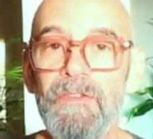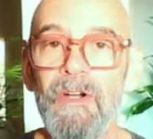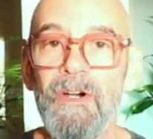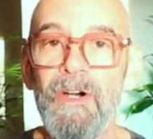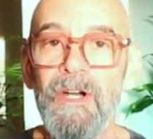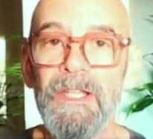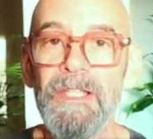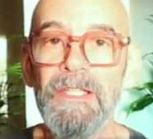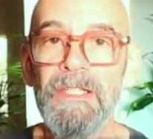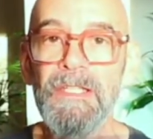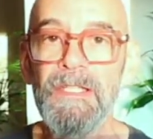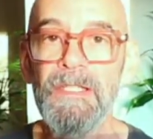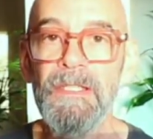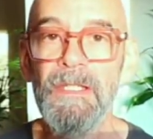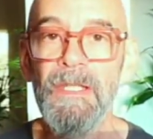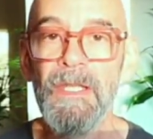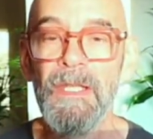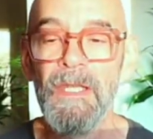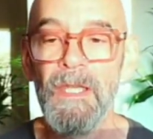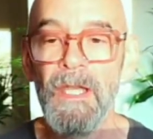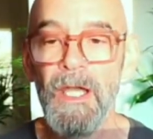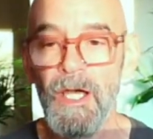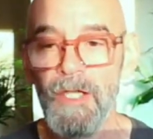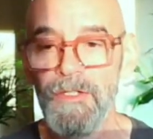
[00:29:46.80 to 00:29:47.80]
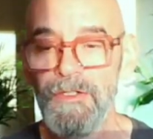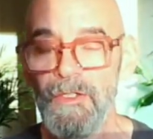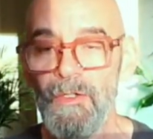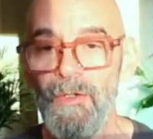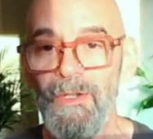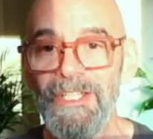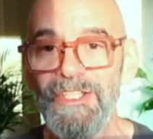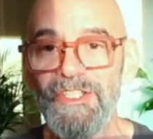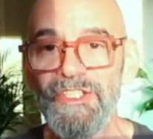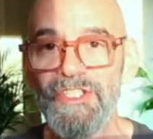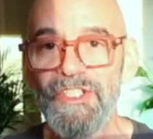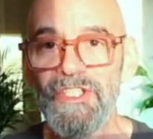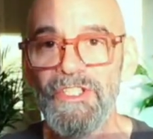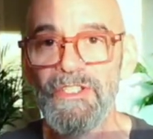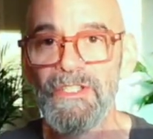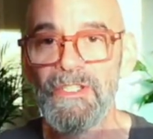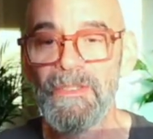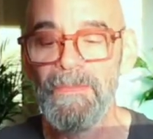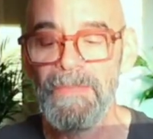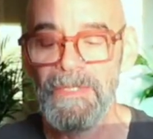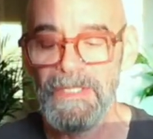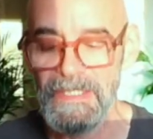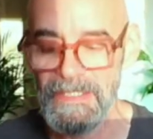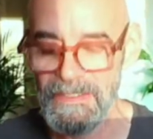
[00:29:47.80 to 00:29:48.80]
got any other questions,
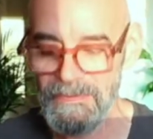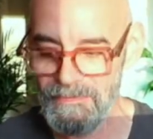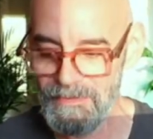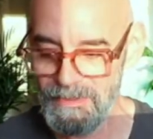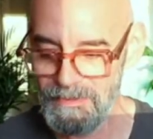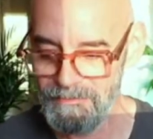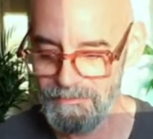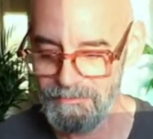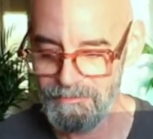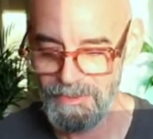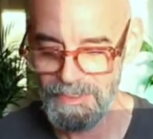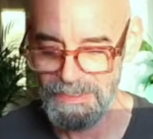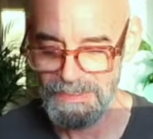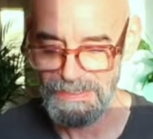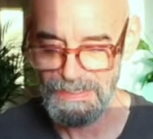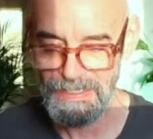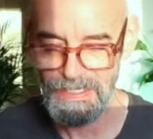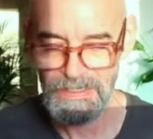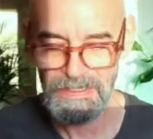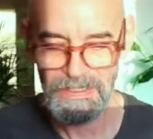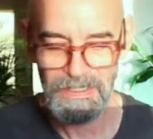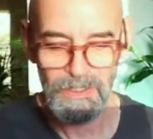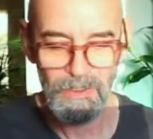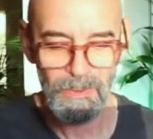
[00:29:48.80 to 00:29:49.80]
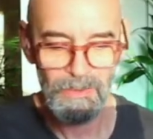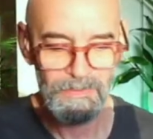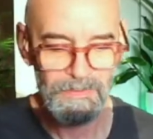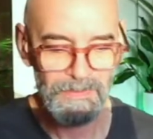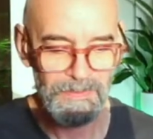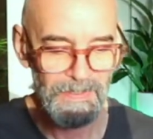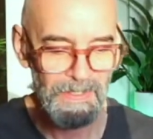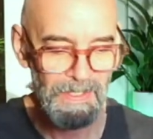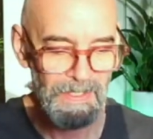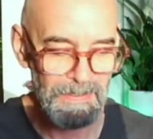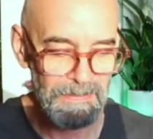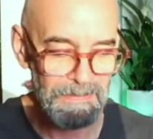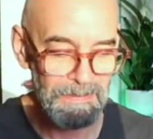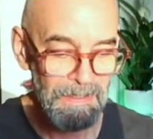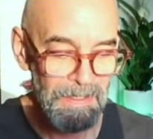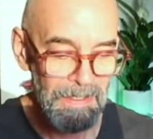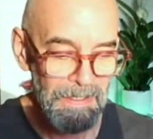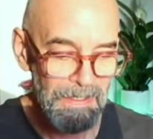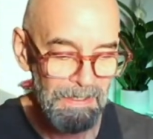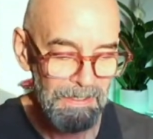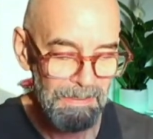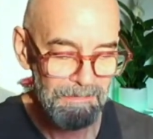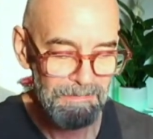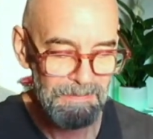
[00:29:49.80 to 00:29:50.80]
please feel free to get in contact.
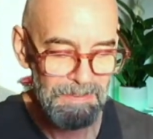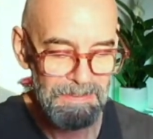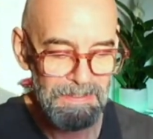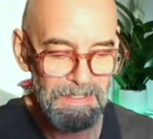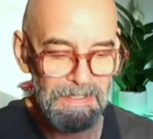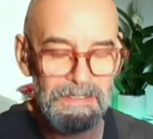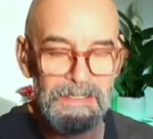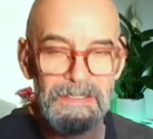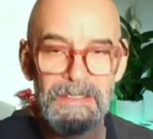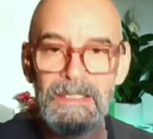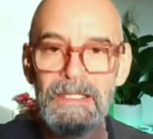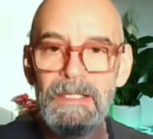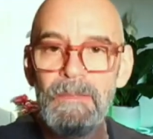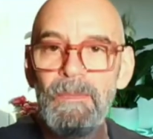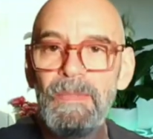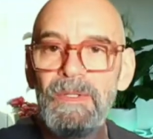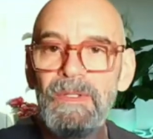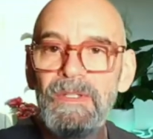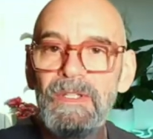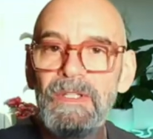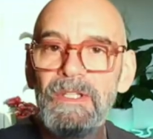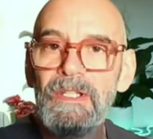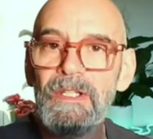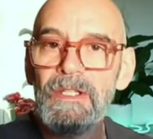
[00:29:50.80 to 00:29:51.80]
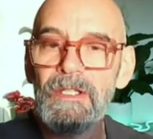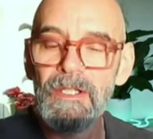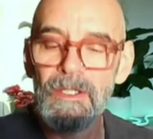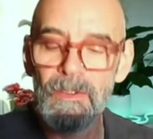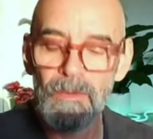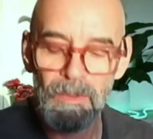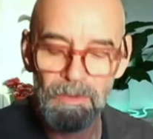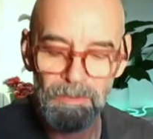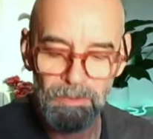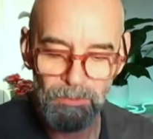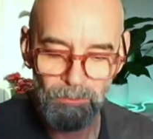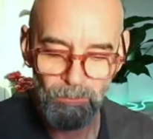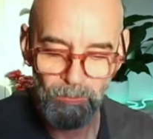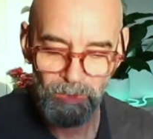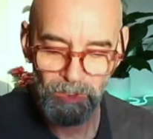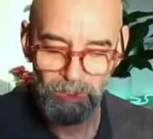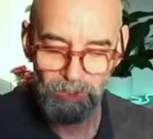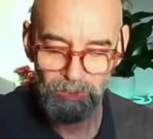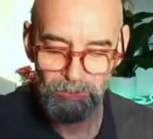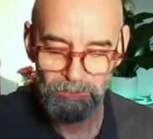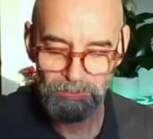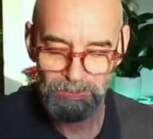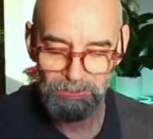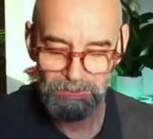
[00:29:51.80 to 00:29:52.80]
If there's anything in particular you want to
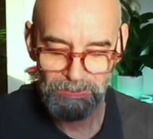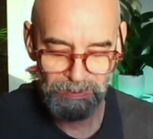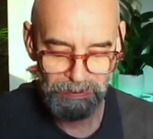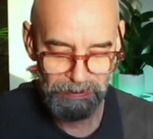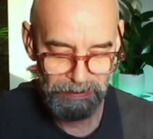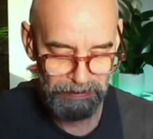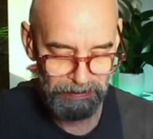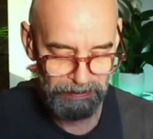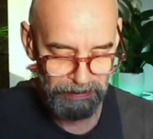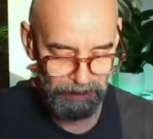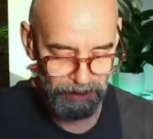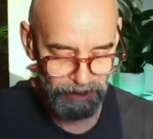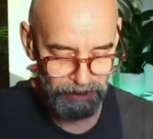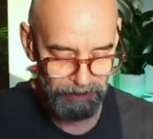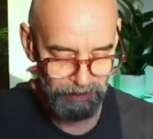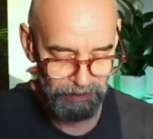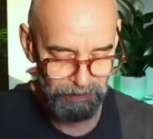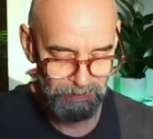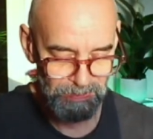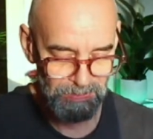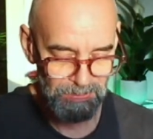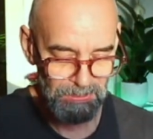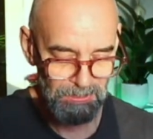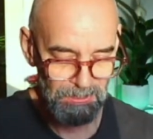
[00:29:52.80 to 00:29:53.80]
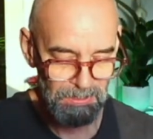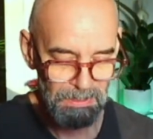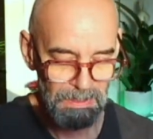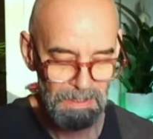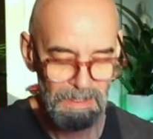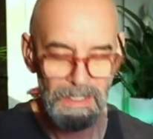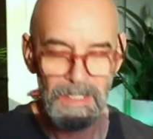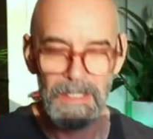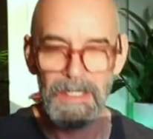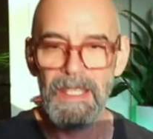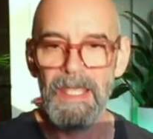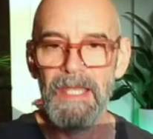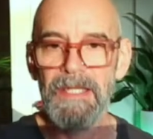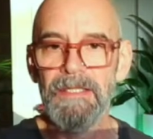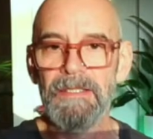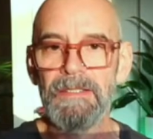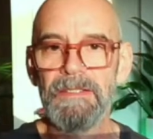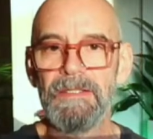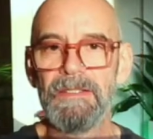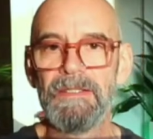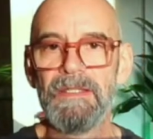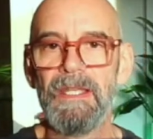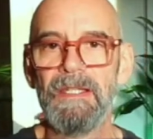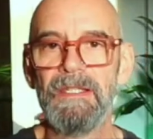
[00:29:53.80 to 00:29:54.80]
work on in these sessions, again,
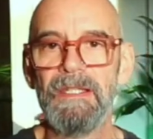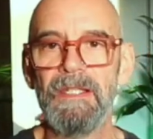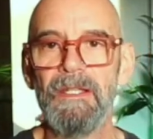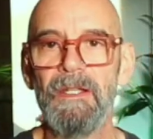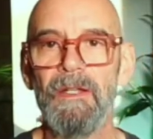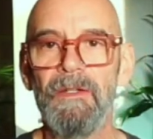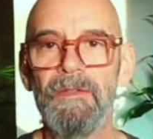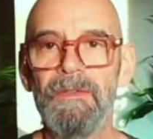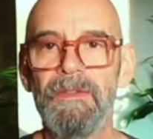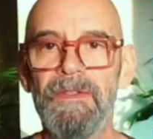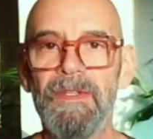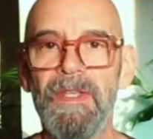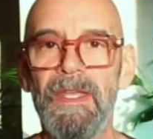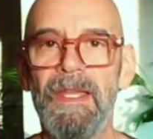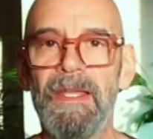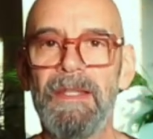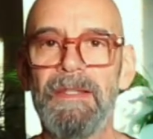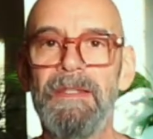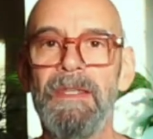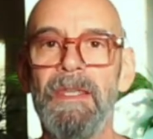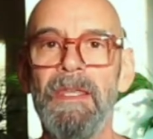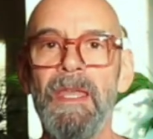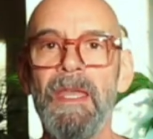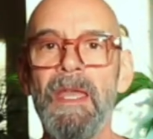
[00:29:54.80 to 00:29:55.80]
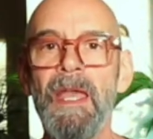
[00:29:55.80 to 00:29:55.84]
just get in contact.